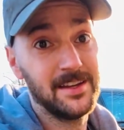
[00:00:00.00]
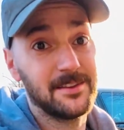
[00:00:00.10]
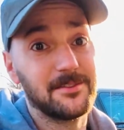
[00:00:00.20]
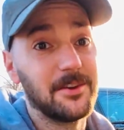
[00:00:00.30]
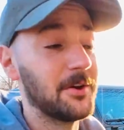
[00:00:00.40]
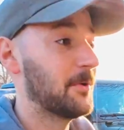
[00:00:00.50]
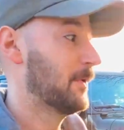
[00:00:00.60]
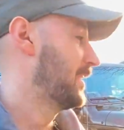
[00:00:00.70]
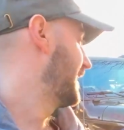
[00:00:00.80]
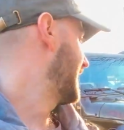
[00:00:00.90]
So
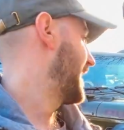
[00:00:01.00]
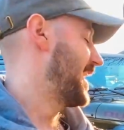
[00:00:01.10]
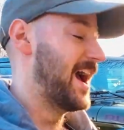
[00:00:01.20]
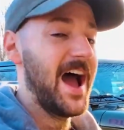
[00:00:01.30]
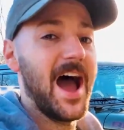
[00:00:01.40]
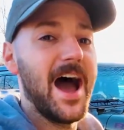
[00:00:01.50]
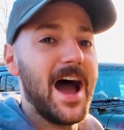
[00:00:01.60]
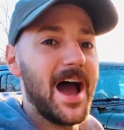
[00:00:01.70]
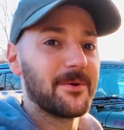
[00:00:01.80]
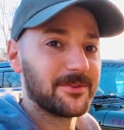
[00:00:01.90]

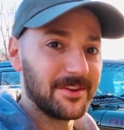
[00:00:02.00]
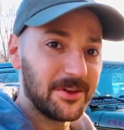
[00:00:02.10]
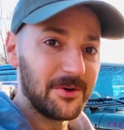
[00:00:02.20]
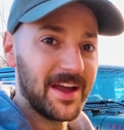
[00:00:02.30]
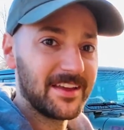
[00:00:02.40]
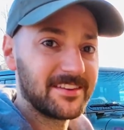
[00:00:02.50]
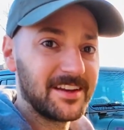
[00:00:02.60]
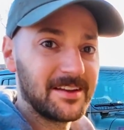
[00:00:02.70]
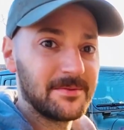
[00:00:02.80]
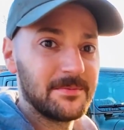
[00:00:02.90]
I was a little hesitant,